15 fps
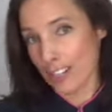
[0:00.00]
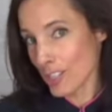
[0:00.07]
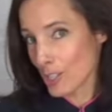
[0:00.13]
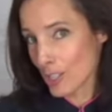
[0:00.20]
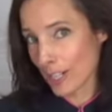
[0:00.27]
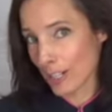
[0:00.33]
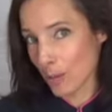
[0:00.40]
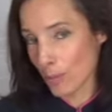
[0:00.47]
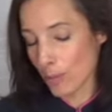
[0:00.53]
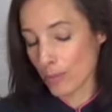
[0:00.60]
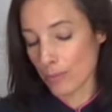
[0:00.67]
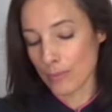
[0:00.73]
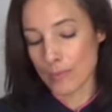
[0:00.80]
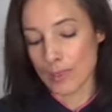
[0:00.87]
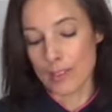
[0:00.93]

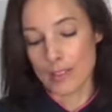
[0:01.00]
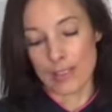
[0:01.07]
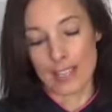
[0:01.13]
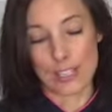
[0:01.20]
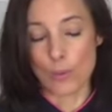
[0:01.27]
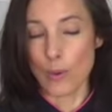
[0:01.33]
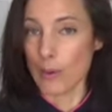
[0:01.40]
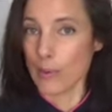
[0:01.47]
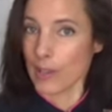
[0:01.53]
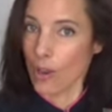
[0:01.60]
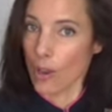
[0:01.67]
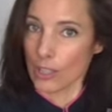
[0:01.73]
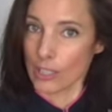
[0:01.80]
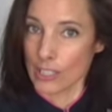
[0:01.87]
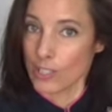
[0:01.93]
shareable. That's why we
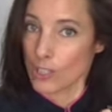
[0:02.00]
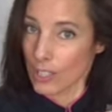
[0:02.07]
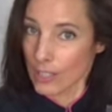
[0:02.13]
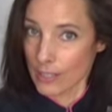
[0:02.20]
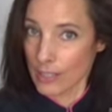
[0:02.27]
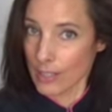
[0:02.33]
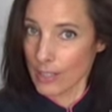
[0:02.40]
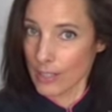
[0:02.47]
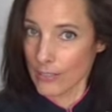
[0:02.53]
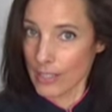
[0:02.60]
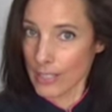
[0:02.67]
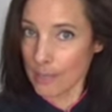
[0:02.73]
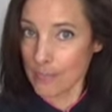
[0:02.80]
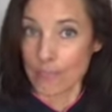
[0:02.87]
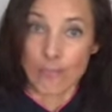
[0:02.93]
call it Share the
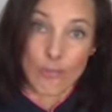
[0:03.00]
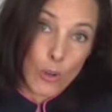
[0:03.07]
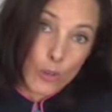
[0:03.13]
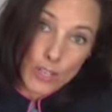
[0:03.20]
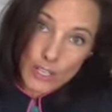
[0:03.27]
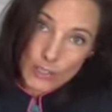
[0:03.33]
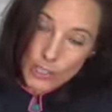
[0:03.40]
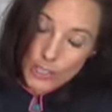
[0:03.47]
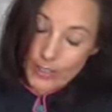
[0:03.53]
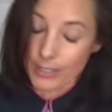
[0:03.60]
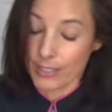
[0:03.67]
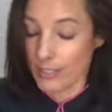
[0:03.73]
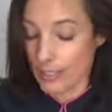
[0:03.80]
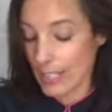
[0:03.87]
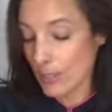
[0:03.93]
Lovey, or not share
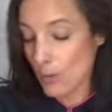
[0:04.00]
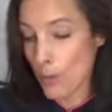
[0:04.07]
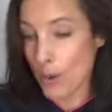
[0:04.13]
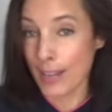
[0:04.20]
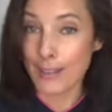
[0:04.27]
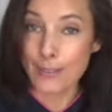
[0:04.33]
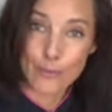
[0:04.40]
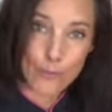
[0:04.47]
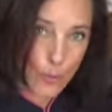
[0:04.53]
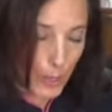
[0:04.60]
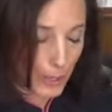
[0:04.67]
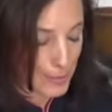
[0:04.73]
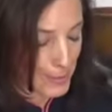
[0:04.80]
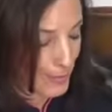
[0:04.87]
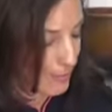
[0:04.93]
it. Either way,
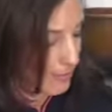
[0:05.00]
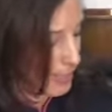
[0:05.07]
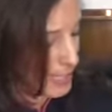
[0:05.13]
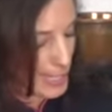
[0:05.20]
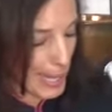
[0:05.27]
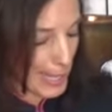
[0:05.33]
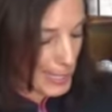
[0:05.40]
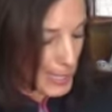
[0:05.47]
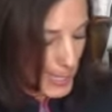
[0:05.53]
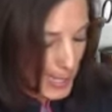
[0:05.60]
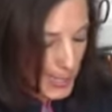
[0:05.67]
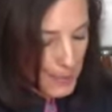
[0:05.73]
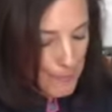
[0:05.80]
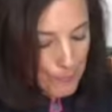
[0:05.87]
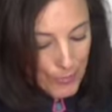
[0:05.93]
works fantastic.
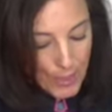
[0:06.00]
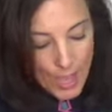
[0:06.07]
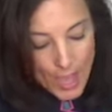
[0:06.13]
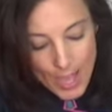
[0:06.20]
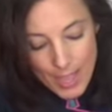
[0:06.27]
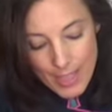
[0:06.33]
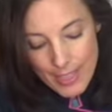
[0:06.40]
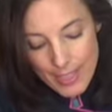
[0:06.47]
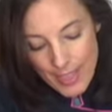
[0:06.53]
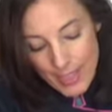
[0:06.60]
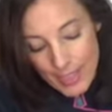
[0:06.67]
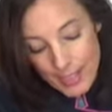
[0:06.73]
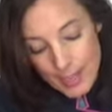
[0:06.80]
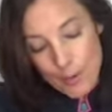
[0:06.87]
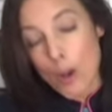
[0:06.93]

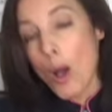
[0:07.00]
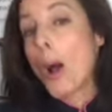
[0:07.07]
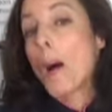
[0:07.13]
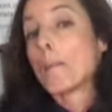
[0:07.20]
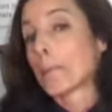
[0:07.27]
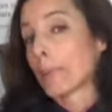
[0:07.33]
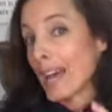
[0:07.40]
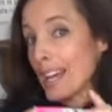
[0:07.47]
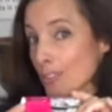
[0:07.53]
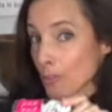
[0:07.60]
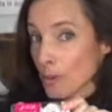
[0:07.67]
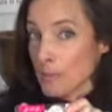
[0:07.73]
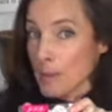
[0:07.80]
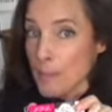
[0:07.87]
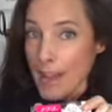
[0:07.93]
Then Blast
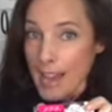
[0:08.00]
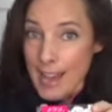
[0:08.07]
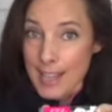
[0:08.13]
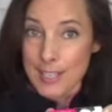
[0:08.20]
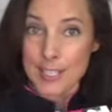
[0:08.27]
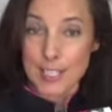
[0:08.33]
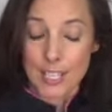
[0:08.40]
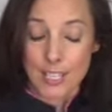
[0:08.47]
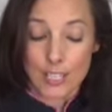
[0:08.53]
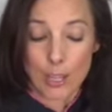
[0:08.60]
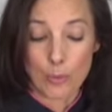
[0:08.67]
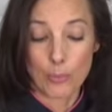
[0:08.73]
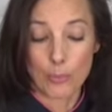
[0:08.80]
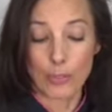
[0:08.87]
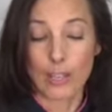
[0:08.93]
from the Past,
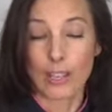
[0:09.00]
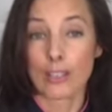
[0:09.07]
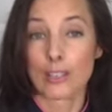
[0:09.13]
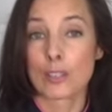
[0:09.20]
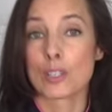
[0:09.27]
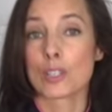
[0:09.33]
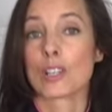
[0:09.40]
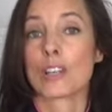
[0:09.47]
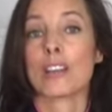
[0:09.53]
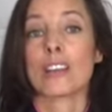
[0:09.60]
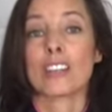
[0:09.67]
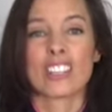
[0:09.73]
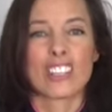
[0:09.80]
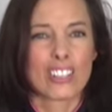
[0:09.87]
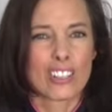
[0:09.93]
nonpareils.
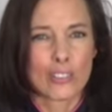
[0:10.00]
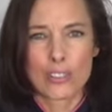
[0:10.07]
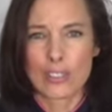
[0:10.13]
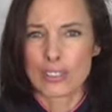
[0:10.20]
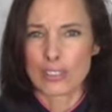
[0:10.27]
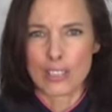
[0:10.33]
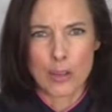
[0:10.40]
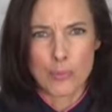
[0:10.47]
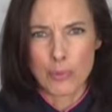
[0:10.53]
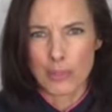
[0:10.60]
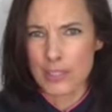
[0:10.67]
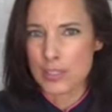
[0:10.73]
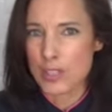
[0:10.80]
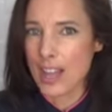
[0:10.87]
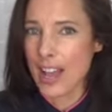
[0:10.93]
You know the
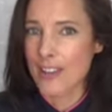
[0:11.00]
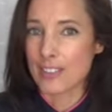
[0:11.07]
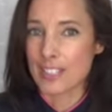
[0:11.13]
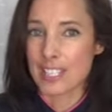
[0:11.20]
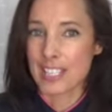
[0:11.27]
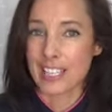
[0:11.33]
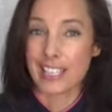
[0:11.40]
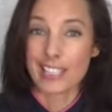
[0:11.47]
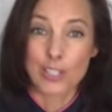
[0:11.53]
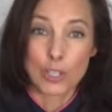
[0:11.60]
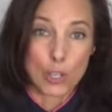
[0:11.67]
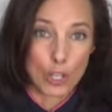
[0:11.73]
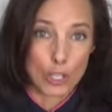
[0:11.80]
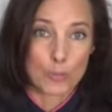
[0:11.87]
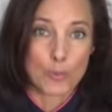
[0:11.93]
nonpareils you have as a kid, you
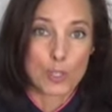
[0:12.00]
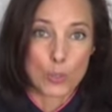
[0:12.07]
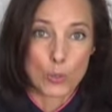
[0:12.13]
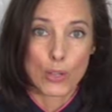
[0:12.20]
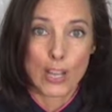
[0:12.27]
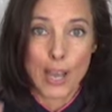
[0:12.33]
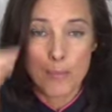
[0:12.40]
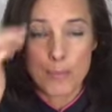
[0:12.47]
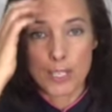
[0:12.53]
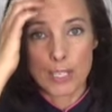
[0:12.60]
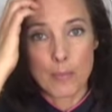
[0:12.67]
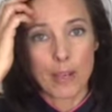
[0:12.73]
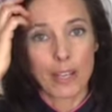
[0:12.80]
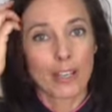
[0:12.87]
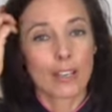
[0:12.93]
call them snow caps in
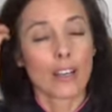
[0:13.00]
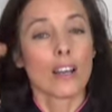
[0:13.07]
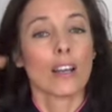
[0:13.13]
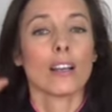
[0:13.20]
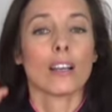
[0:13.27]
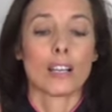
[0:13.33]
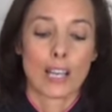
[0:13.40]
America.